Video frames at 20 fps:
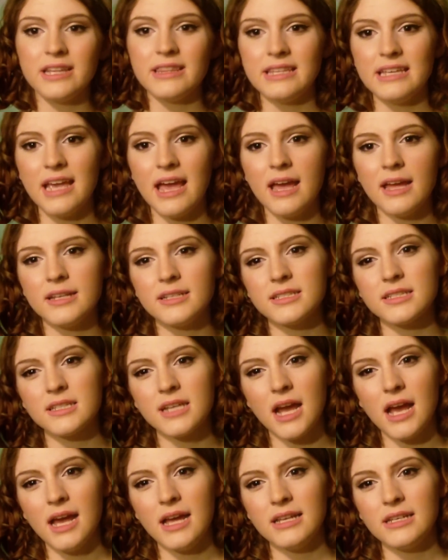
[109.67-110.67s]
at the end
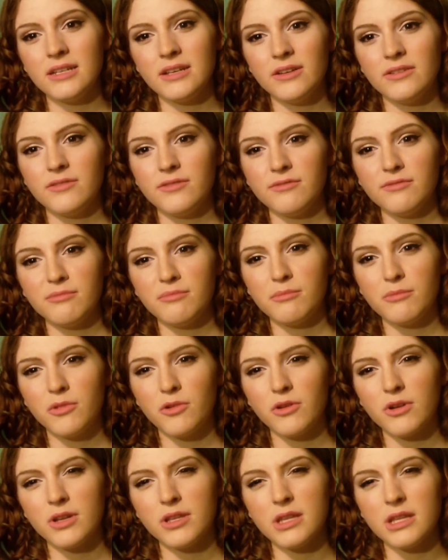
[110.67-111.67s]
kind of
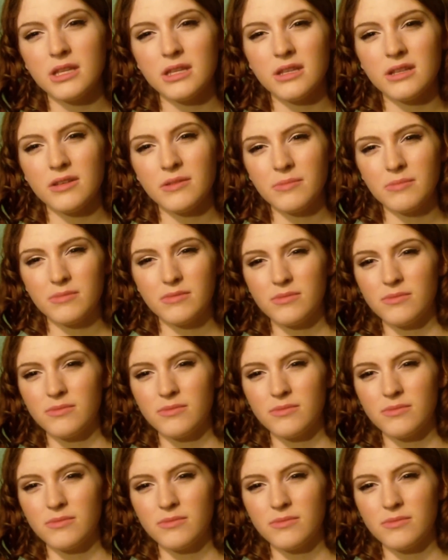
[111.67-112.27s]
more than the